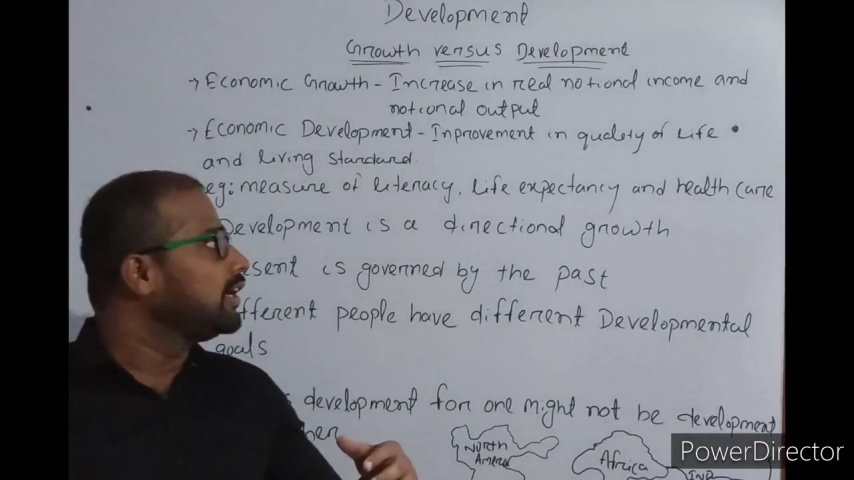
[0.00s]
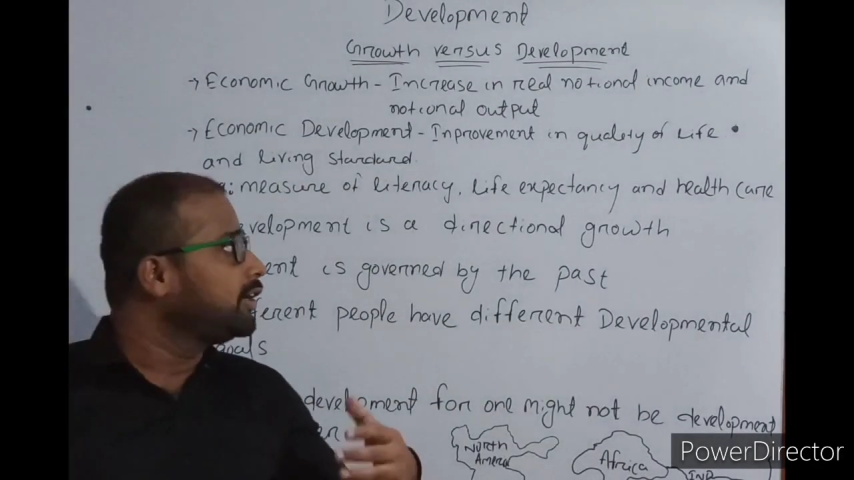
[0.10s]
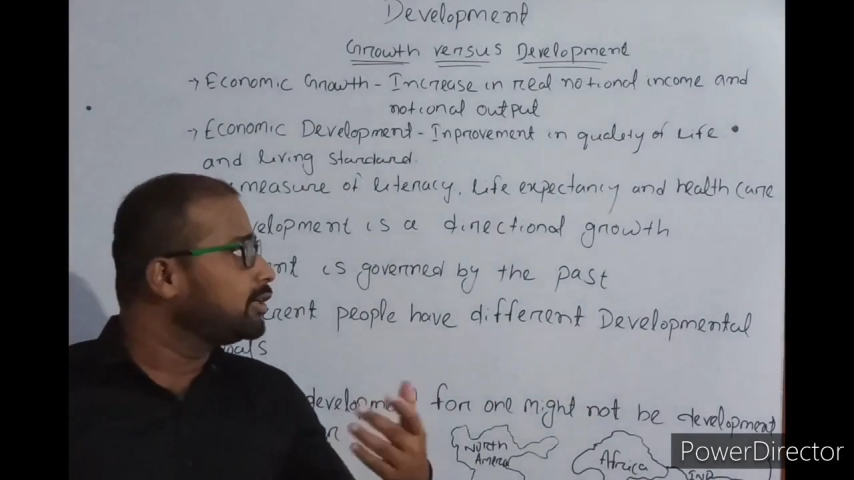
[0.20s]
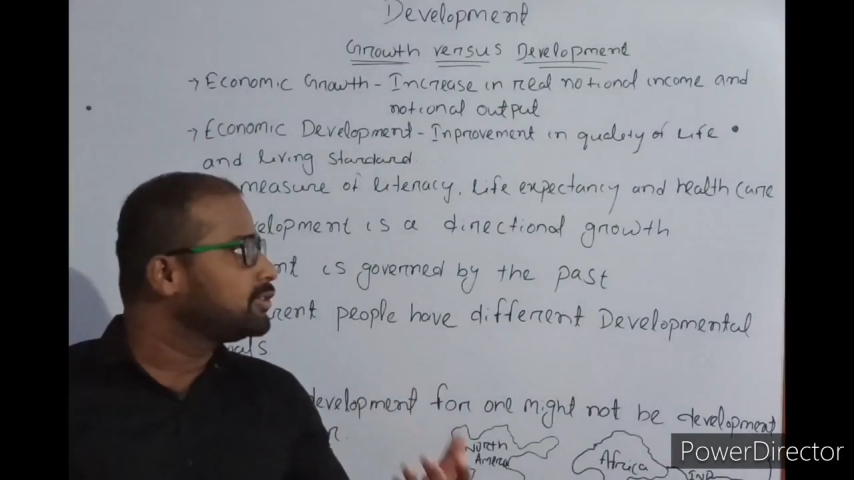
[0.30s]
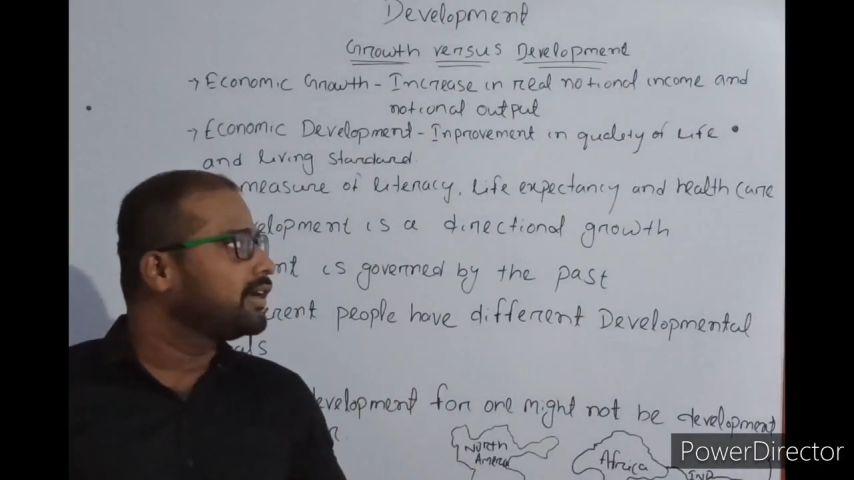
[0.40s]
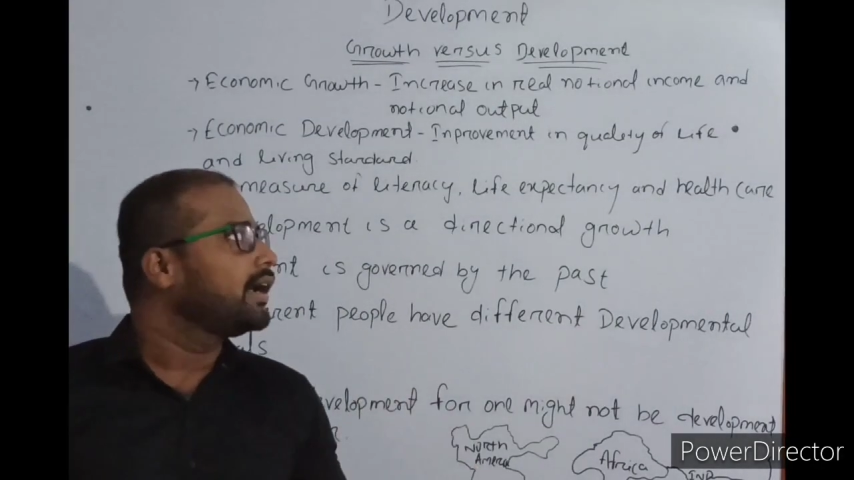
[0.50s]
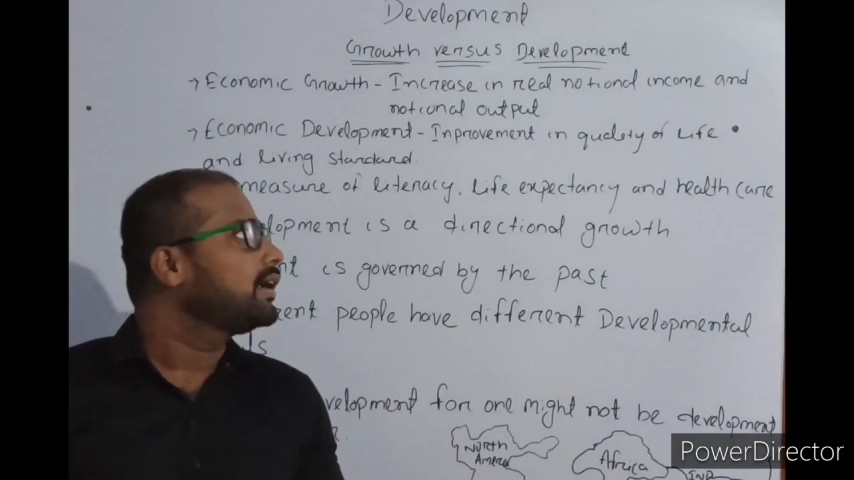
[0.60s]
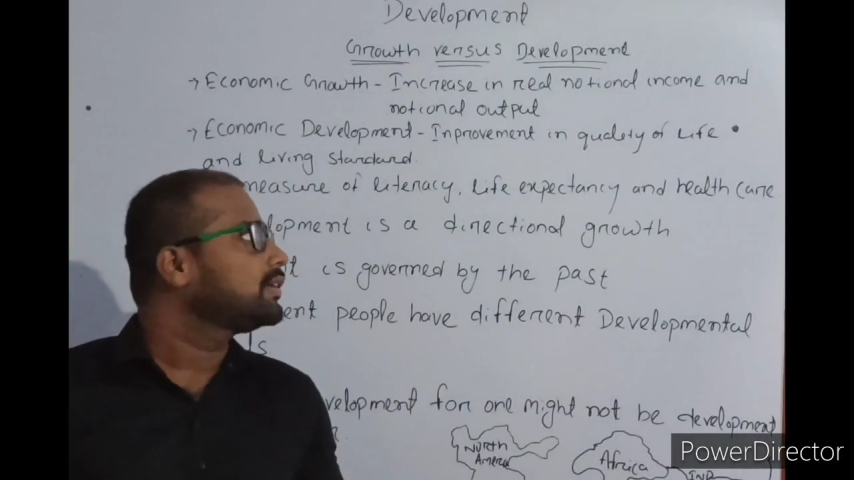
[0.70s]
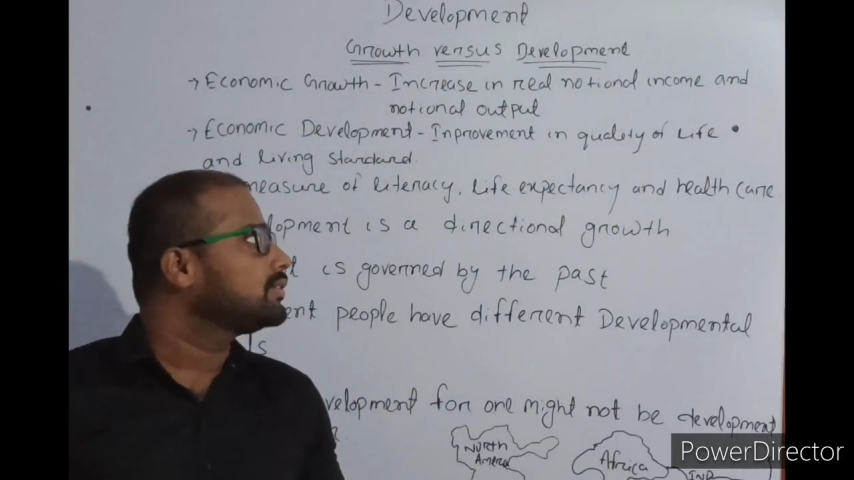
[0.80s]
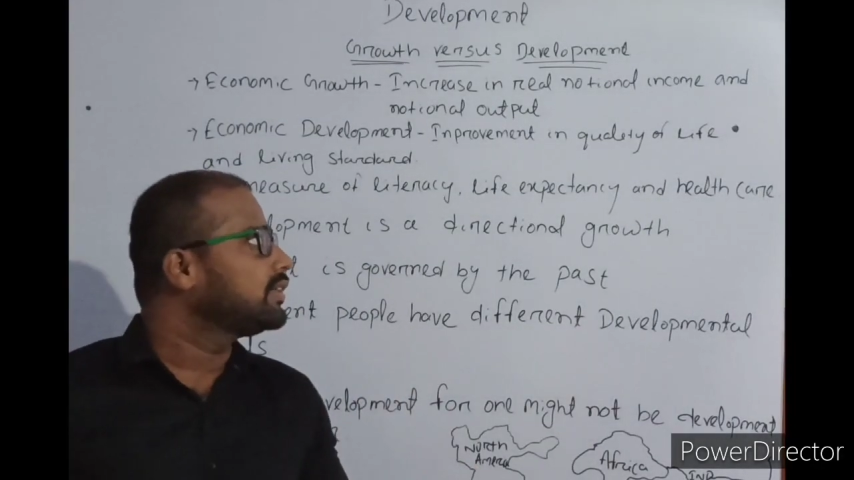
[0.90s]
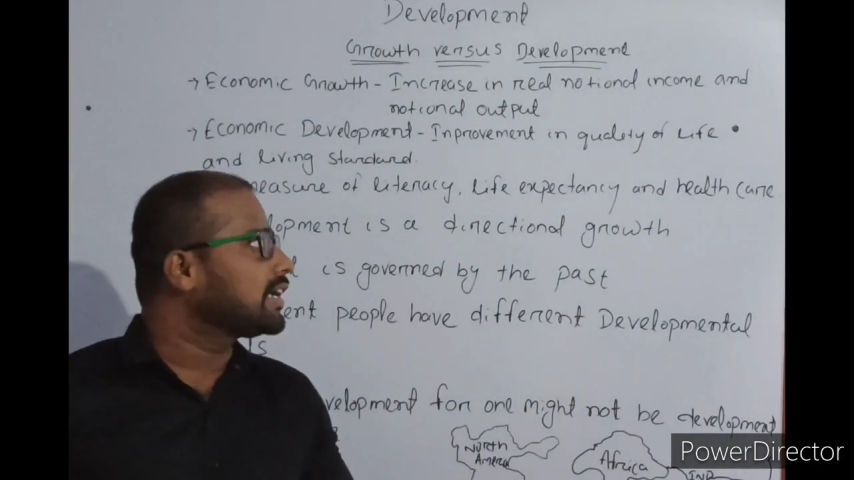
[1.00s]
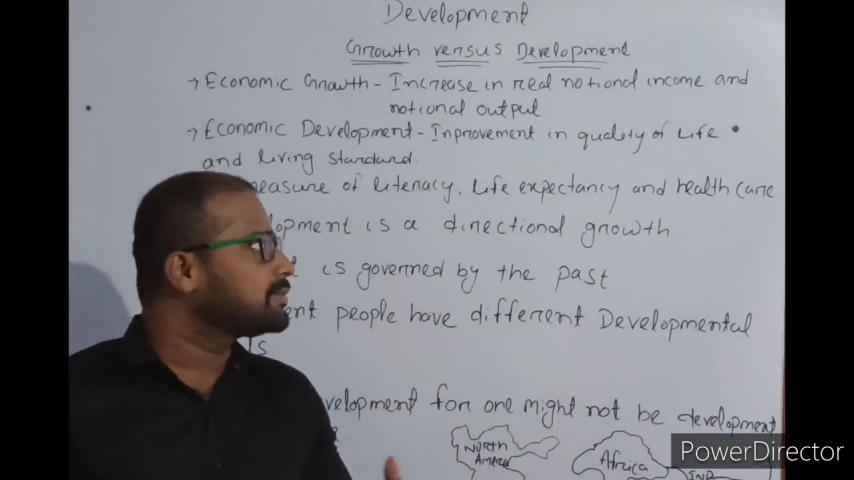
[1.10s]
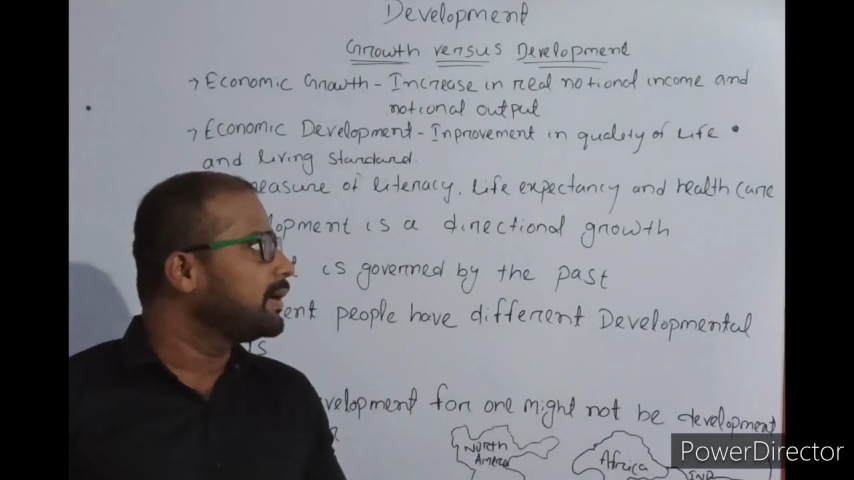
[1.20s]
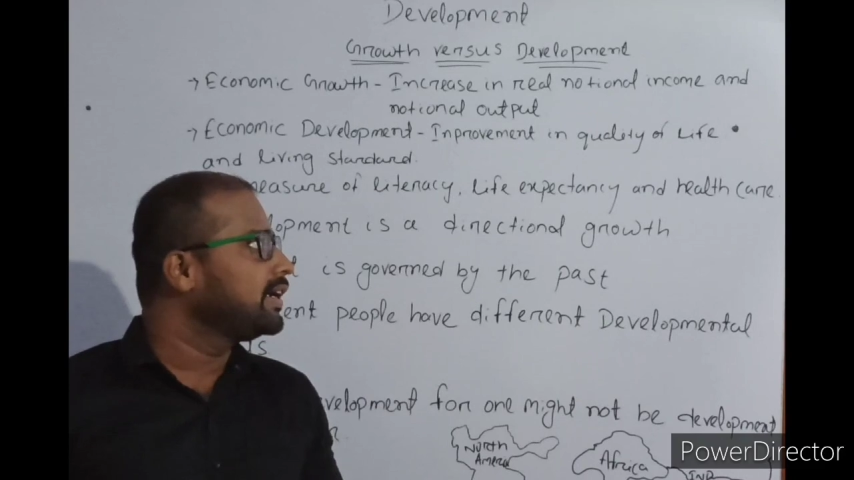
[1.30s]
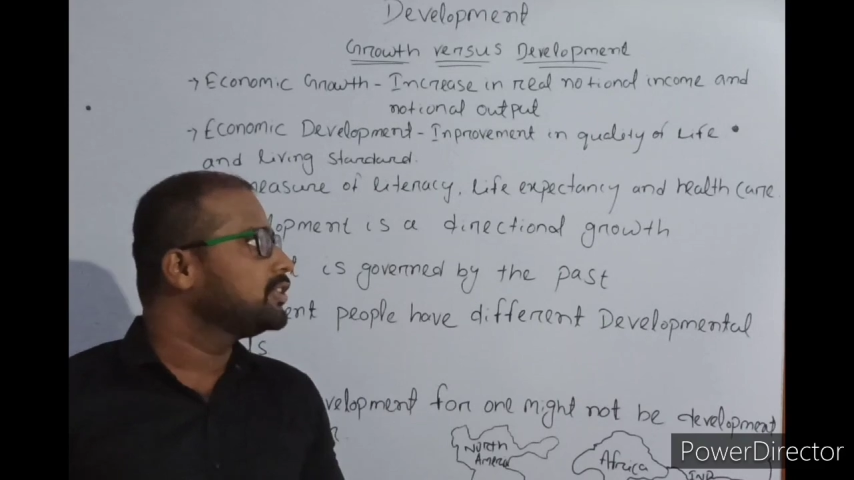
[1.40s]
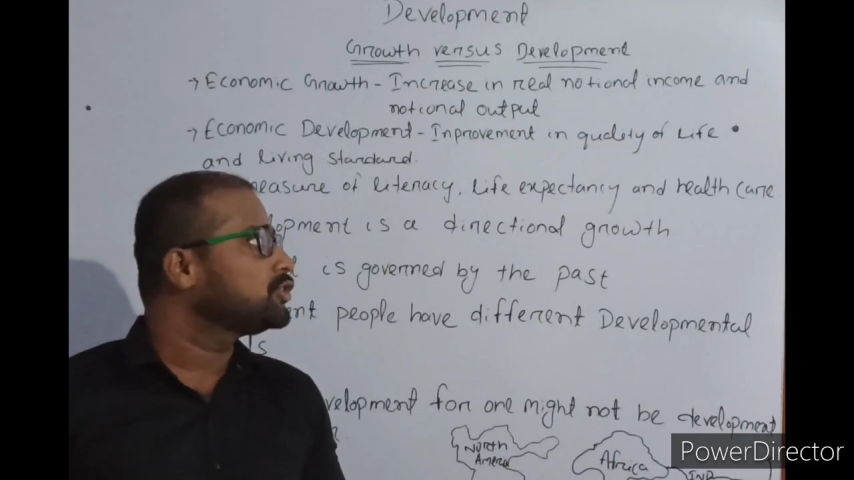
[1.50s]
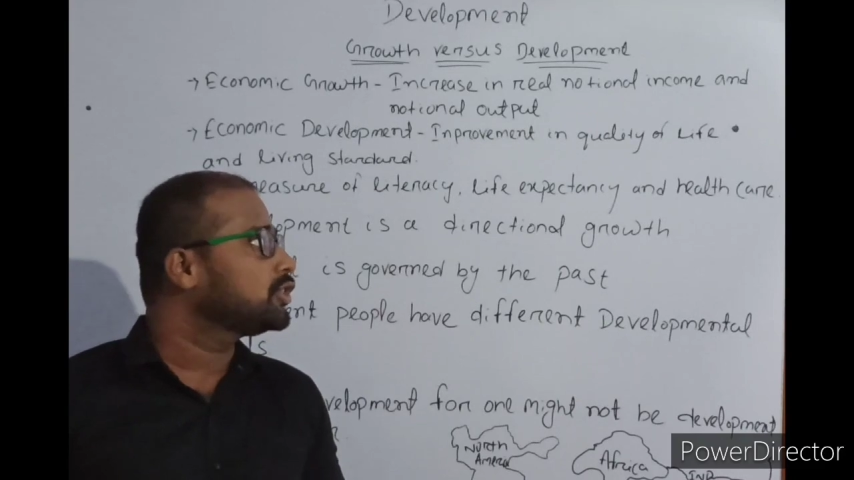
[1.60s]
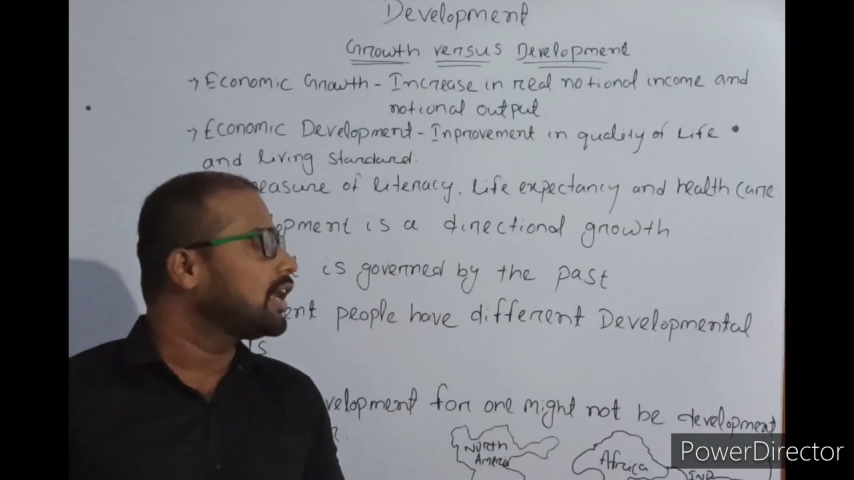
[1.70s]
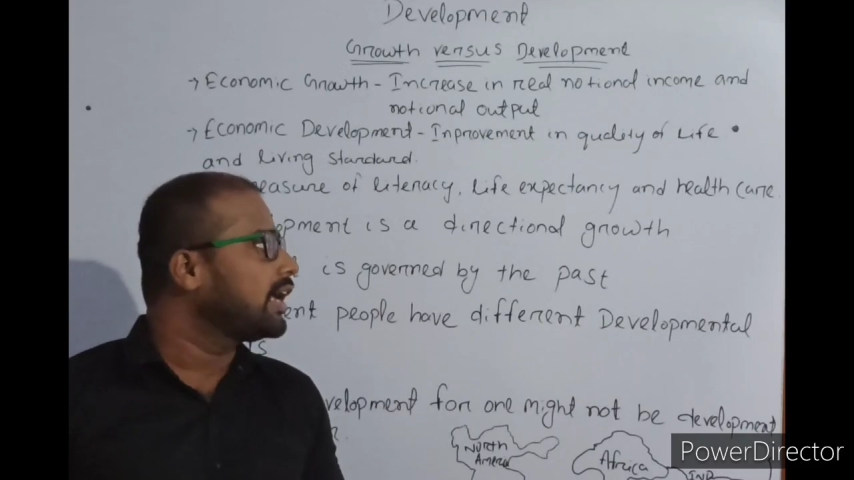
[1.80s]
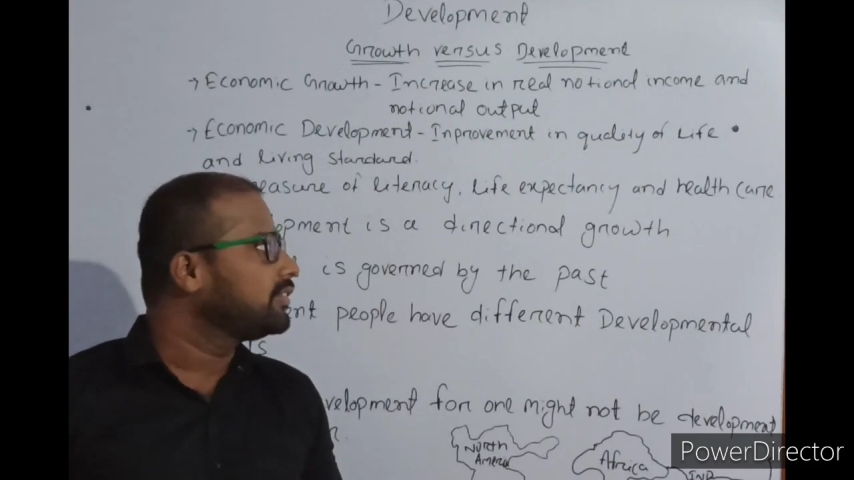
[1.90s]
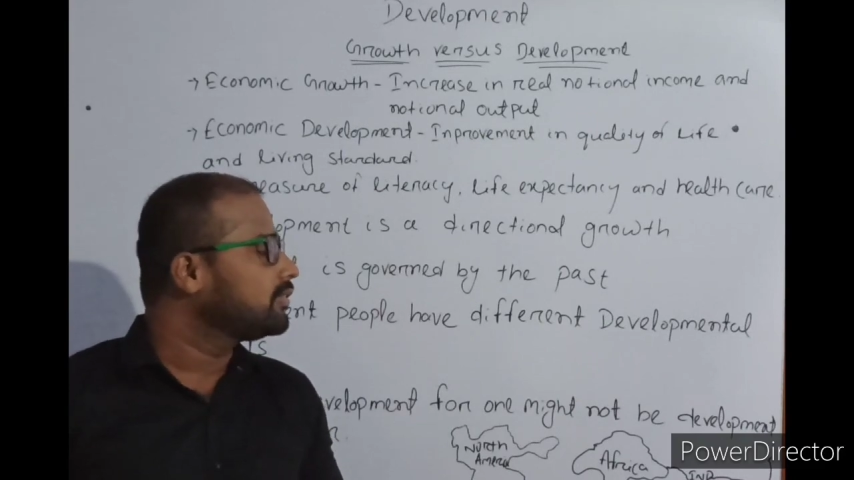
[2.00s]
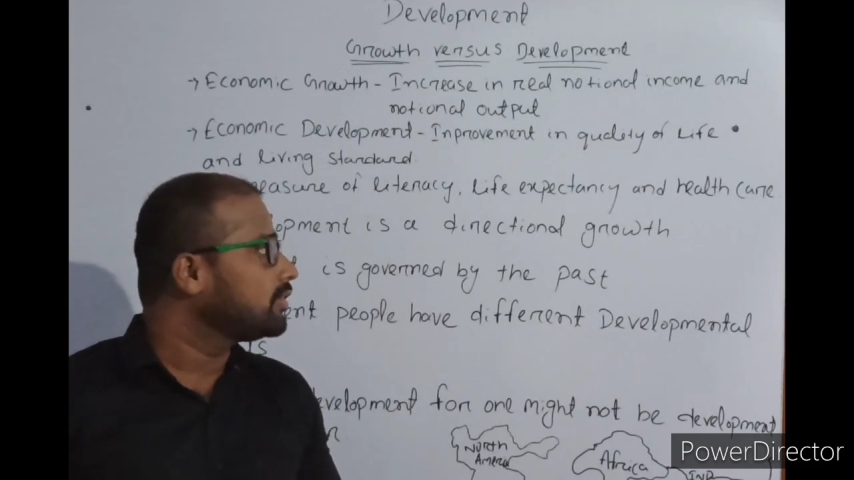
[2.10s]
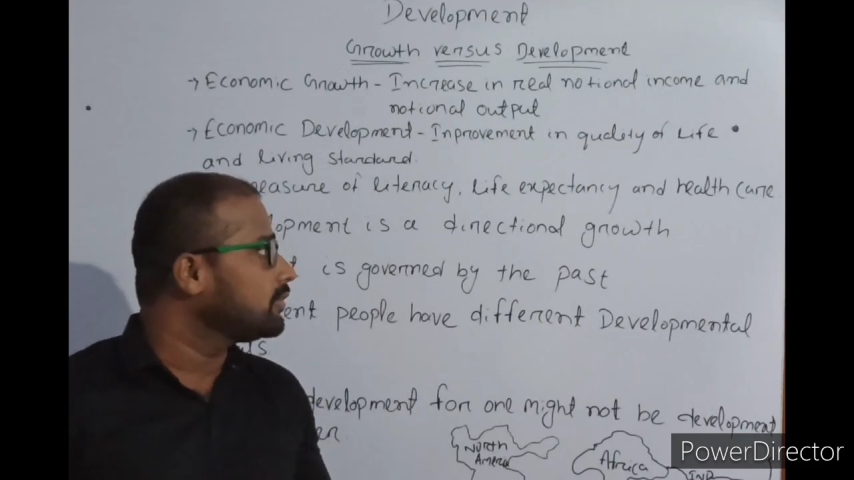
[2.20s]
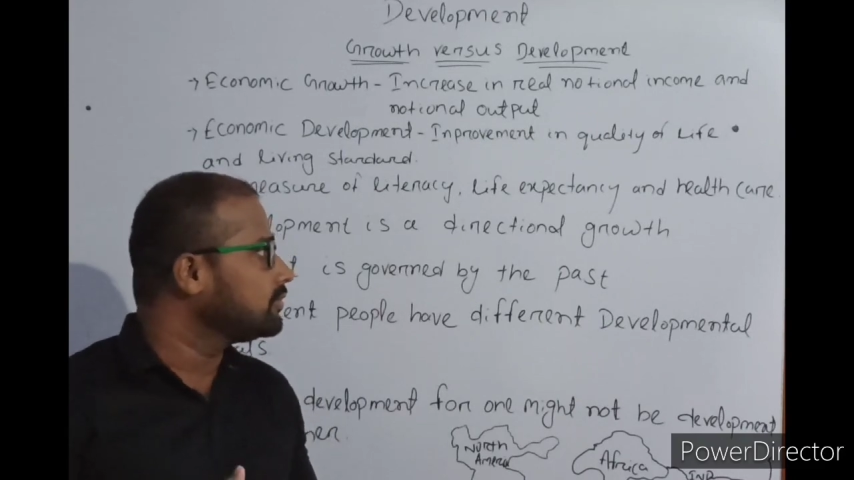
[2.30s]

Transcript: the literacy rate, the expectancy life,